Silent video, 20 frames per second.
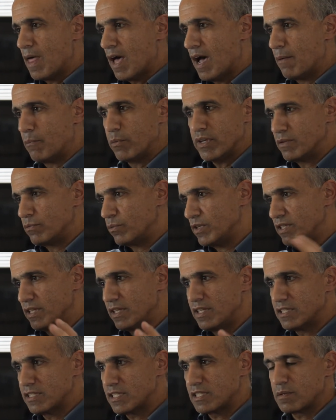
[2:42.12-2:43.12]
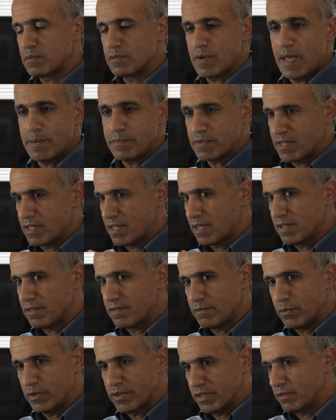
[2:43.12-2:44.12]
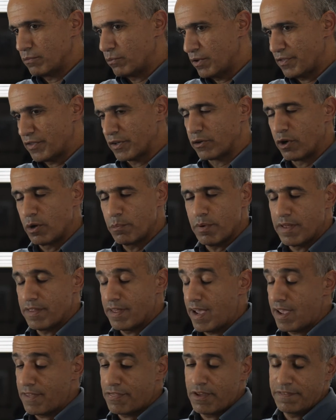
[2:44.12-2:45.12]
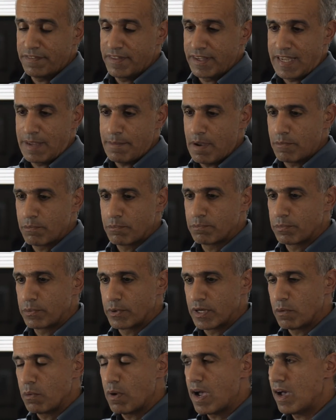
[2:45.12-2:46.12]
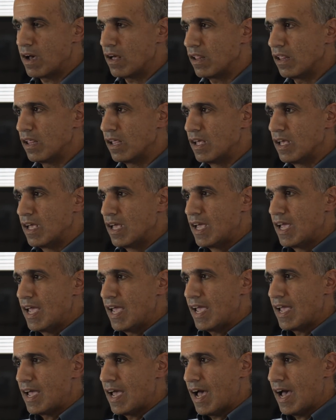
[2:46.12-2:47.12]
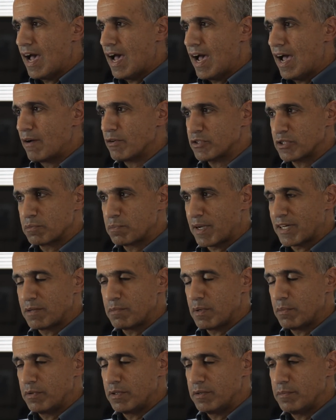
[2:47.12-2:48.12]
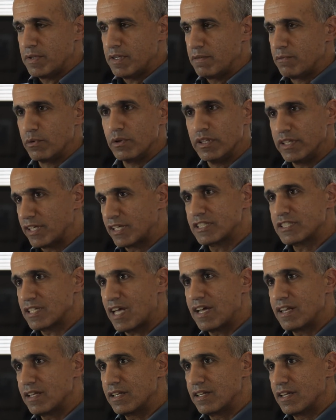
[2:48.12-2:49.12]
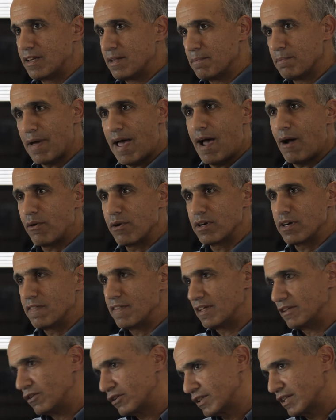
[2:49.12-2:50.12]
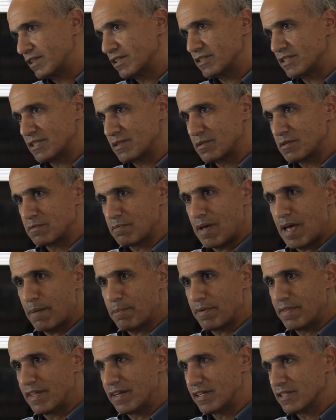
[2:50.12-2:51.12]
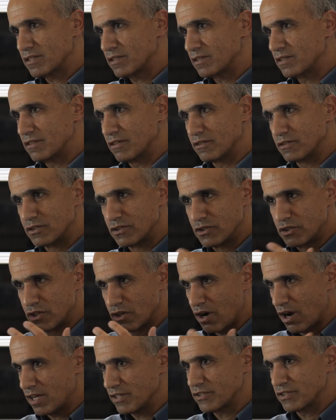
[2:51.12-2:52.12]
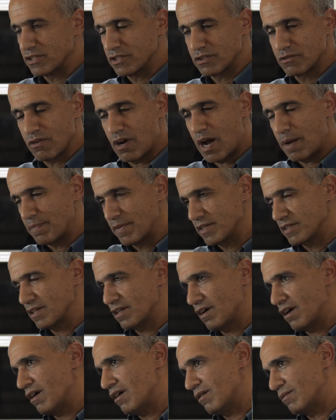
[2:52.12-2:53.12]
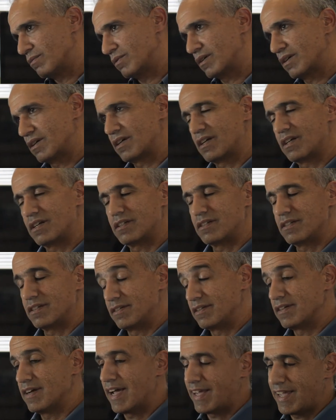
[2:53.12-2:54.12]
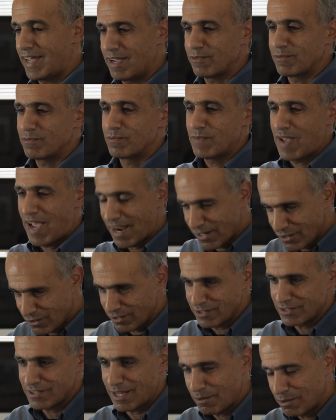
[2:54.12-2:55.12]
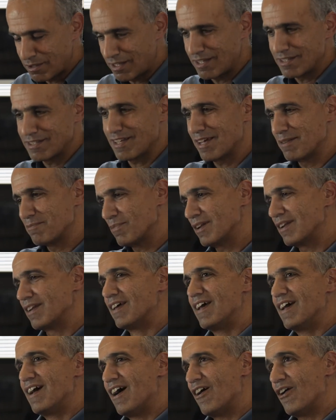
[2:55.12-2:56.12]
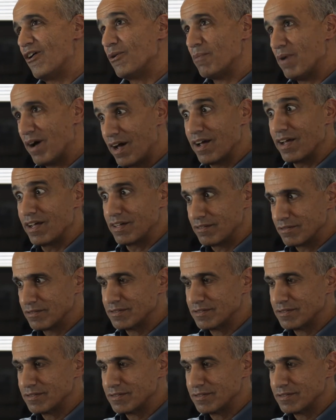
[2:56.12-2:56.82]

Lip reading: We did these systems maps with the group. I thought they came out pretty well. I was expecting people to be really excited and empowered, and they looked at the systems map and their jaws just dropped. And they said, "Oh, I can't actually say what they said, but oh my,